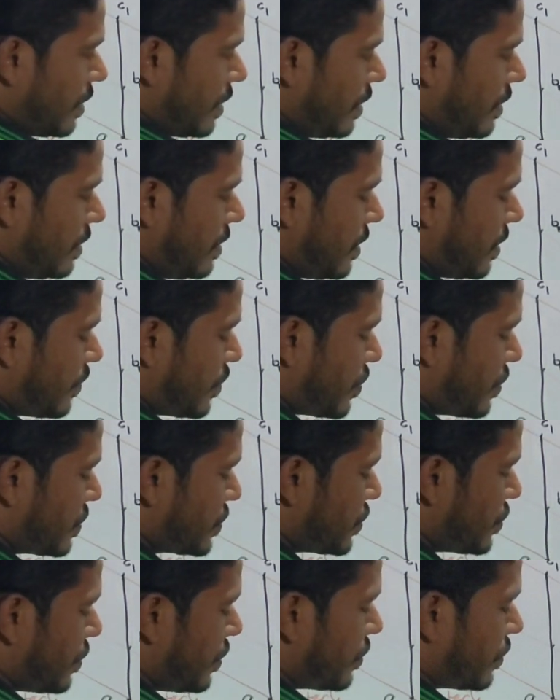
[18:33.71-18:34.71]
and then of
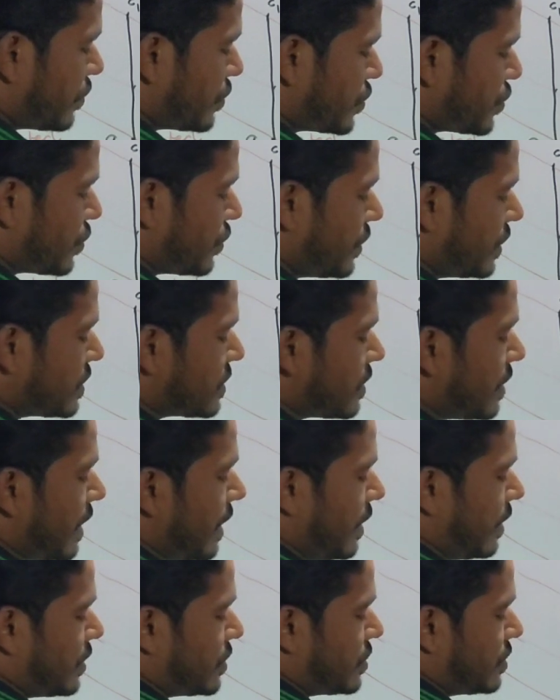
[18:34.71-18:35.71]
course you have to show its
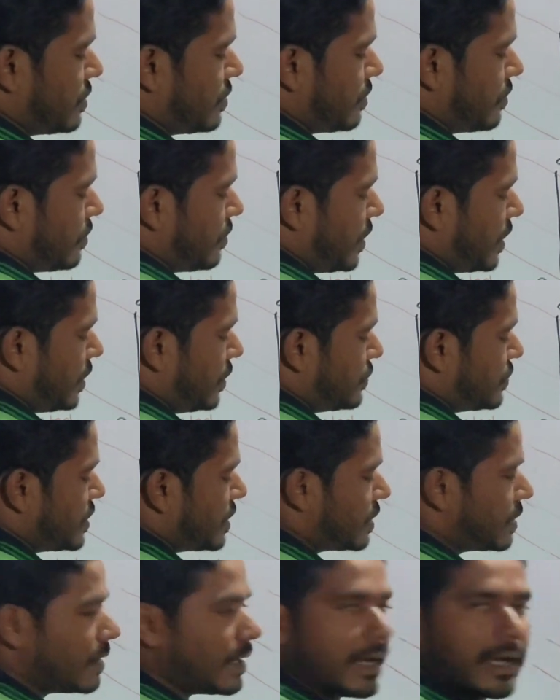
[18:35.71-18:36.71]
direction by
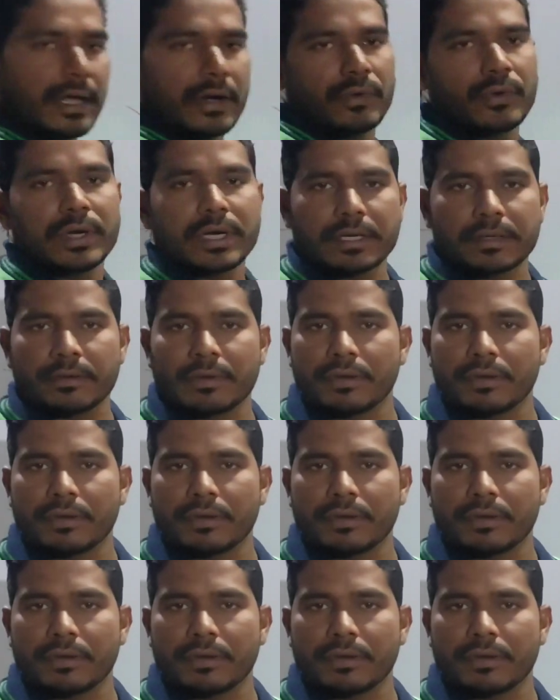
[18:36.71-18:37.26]
using the arrowhead.